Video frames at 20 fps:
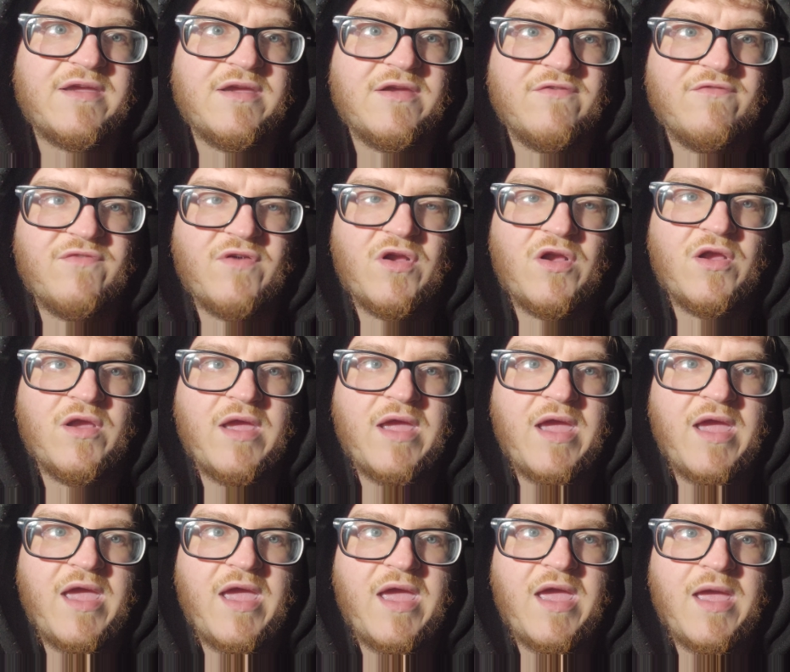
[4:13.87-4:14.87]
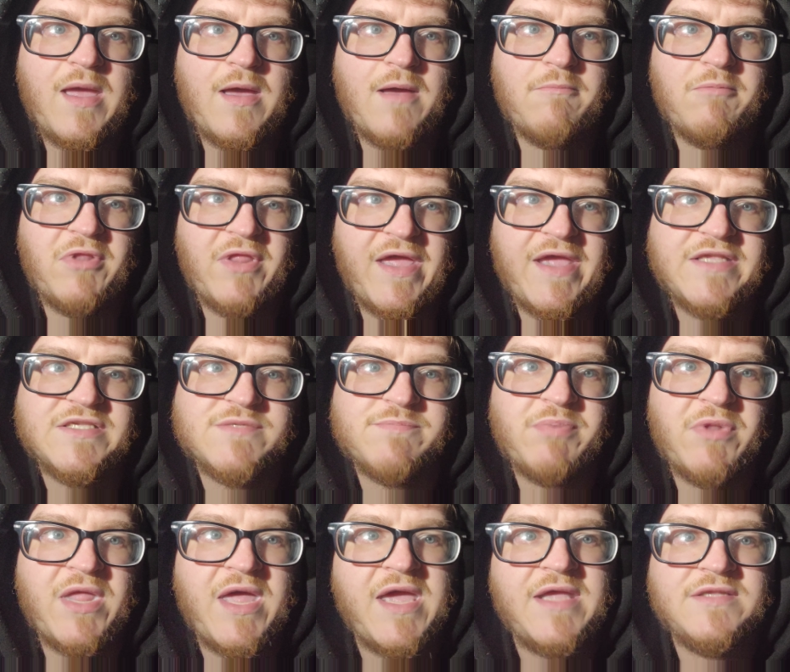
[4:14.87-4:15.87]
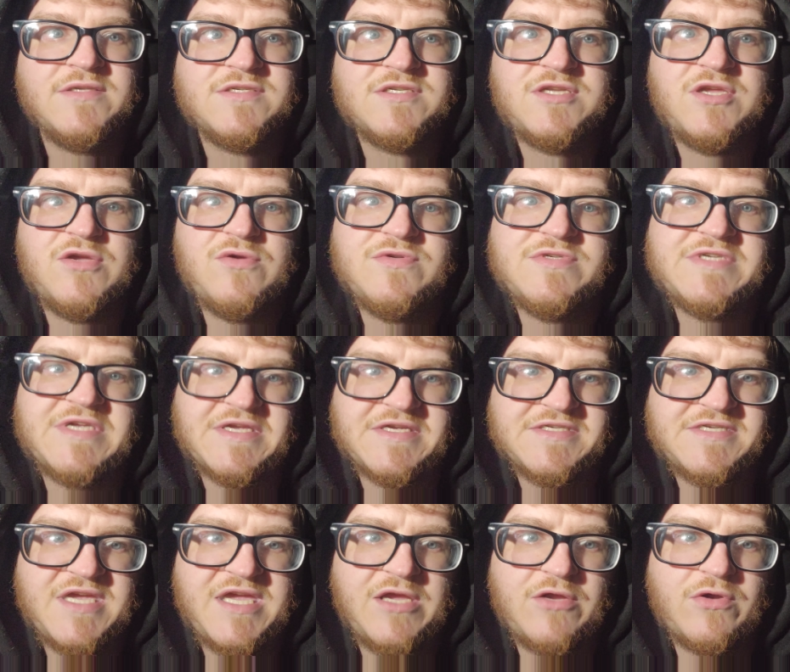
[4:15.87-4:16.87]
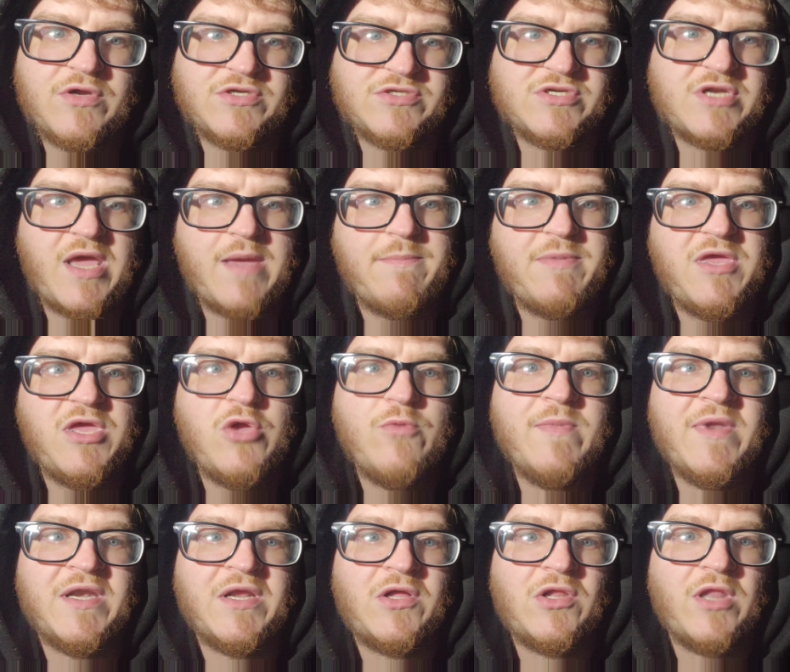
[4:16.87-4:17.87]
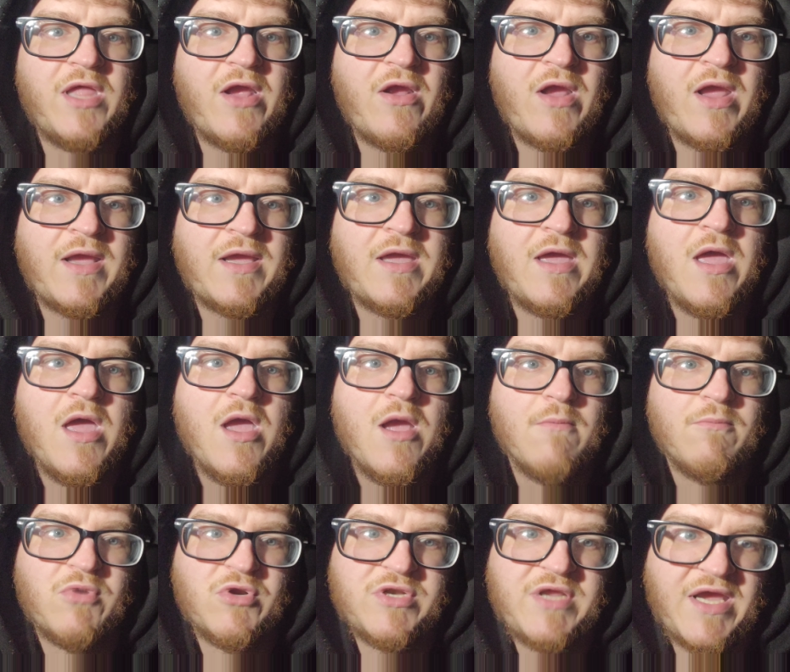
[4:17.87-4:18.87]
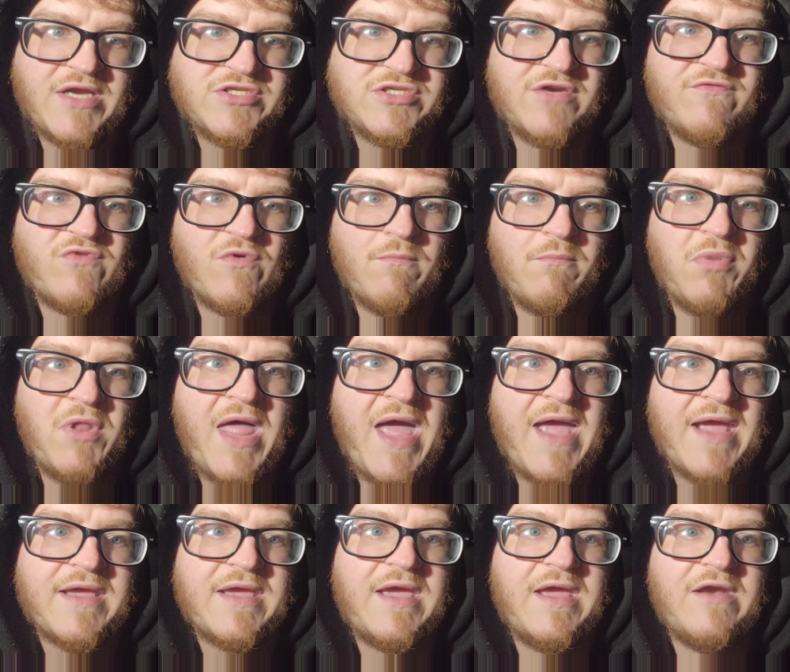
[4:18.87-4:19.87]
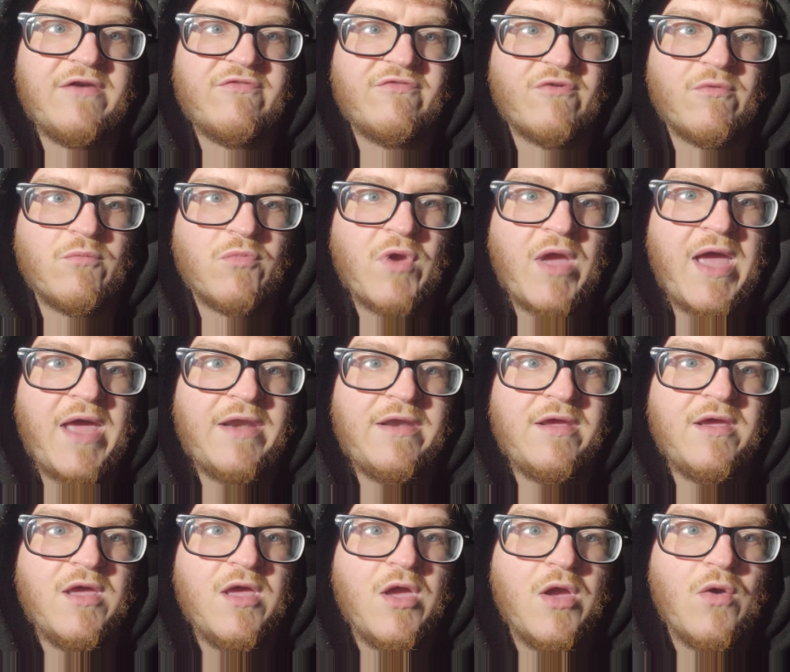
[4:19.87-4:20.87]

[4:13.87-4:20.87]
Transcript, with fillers: for a Plains Plains, two C C, creature type human cleric, protection from black and from red.